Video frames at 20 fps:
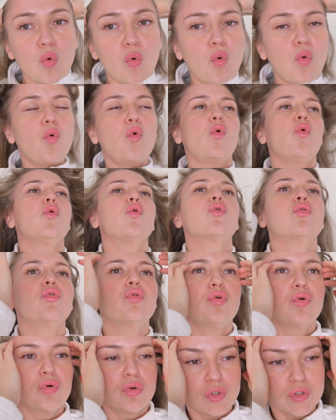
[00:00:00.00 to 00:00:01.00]
Ooh,
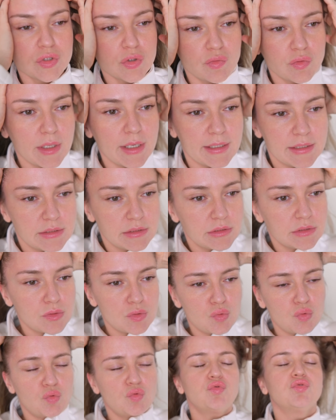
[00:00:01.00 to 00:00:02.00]
so nice.
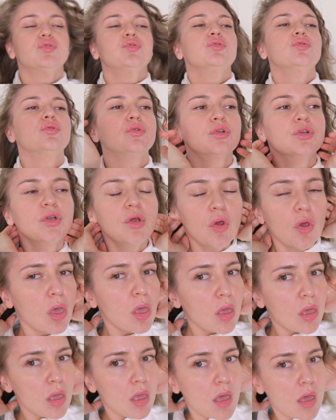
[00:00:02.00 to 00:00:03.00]
Oof.
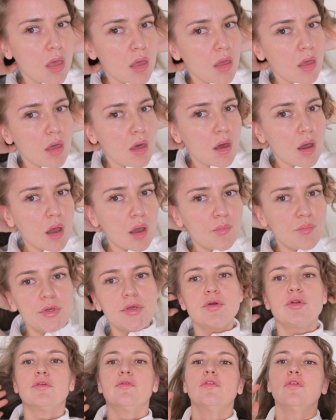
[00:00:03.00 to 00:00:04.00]

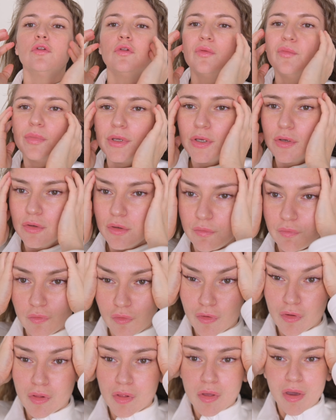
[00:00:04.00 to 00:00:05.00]
Beautiful,
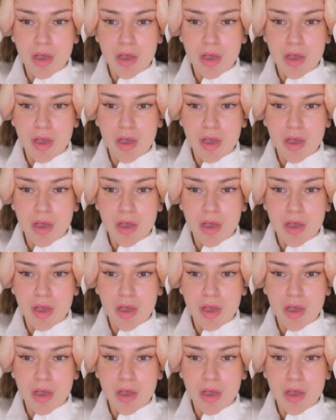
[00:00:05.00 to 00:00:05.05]
beautiful.